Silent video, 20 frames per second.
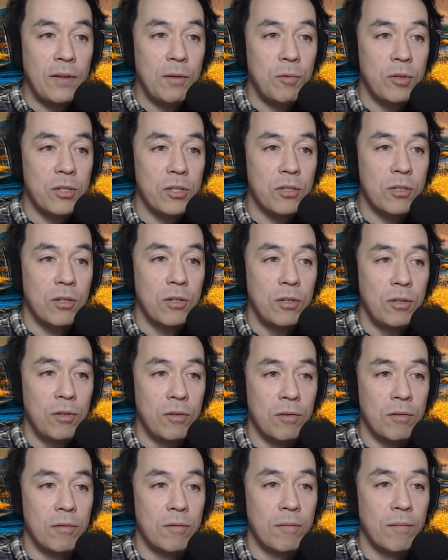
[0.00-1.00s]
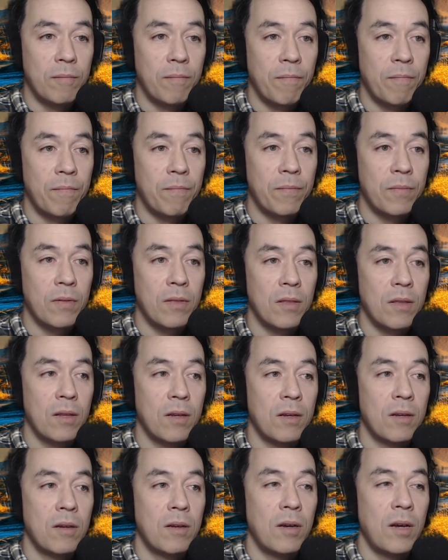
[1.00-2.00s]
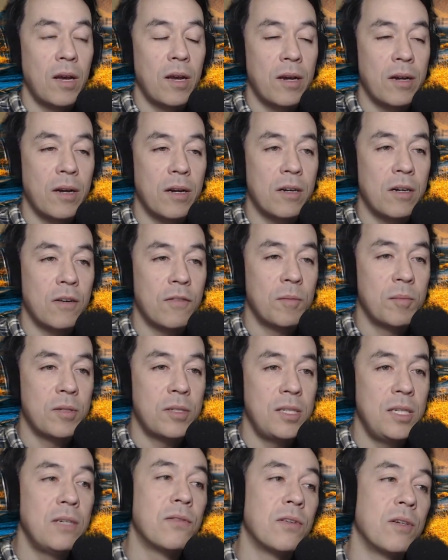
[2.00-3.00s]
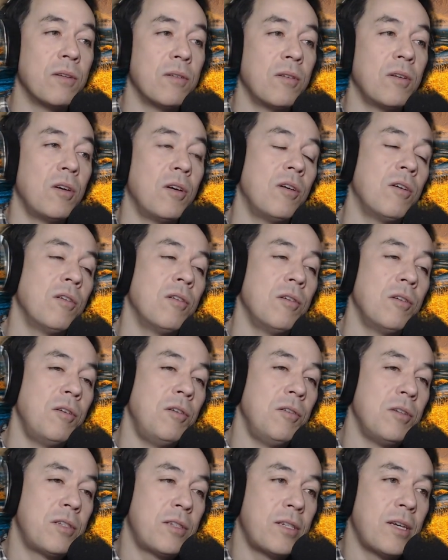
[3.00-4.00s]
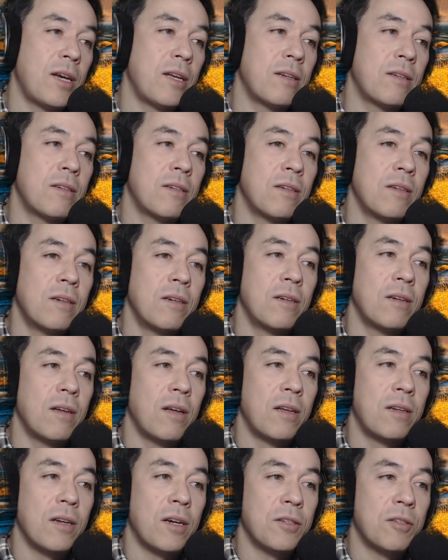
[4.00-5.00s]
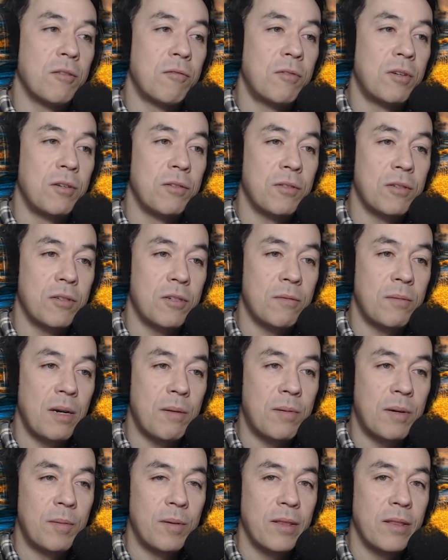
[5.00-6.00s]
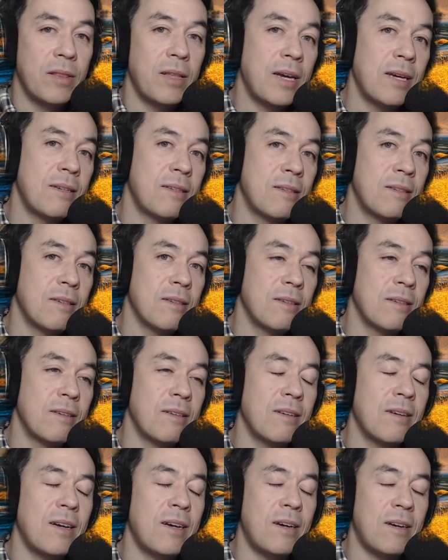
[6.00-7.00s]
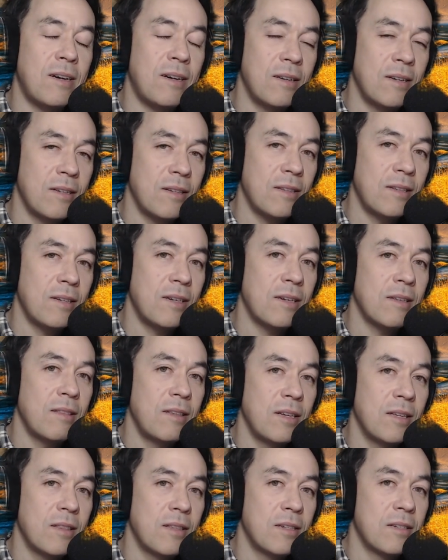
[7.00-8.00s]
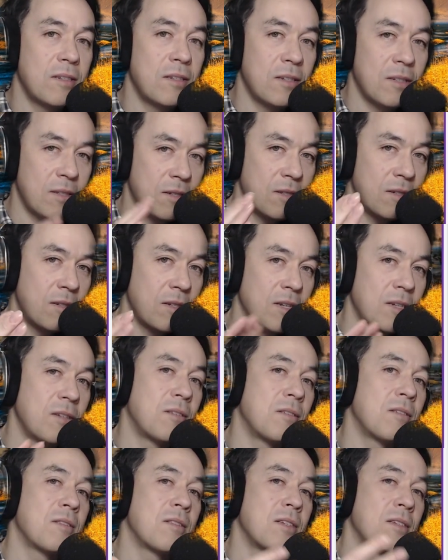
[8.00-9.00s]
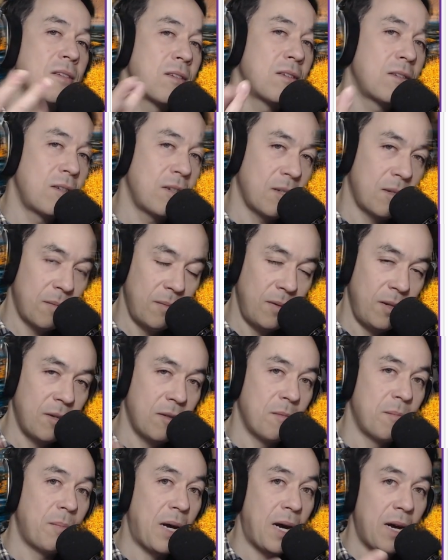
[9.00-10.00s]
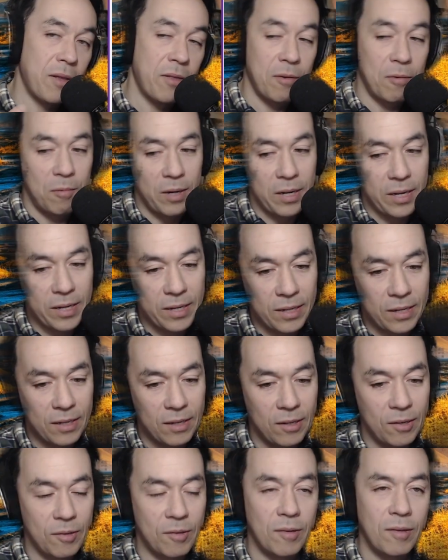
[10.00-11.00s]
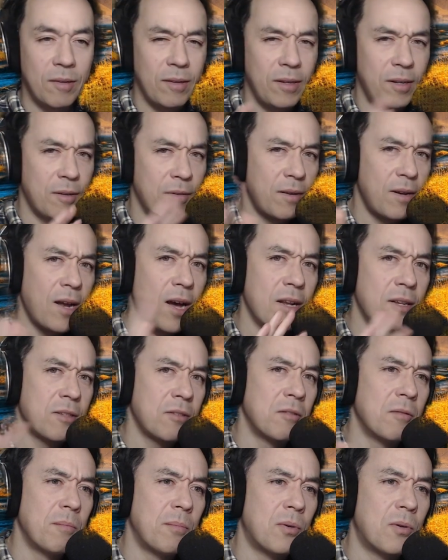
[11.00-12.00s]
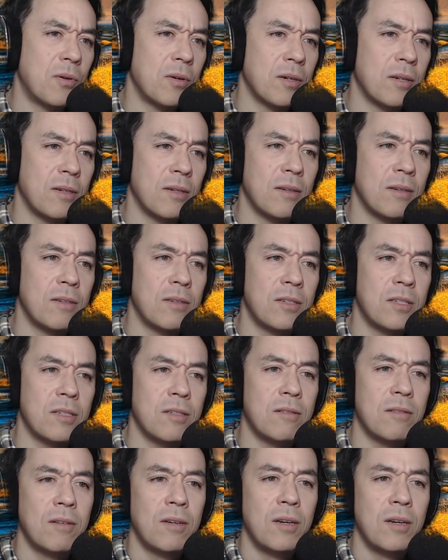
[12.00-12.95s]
was just who, I got a call from Stephen who sent a dozen roses to my apartment. That's honestly, I think this just signals this is just, by the way, or, not so important. Just,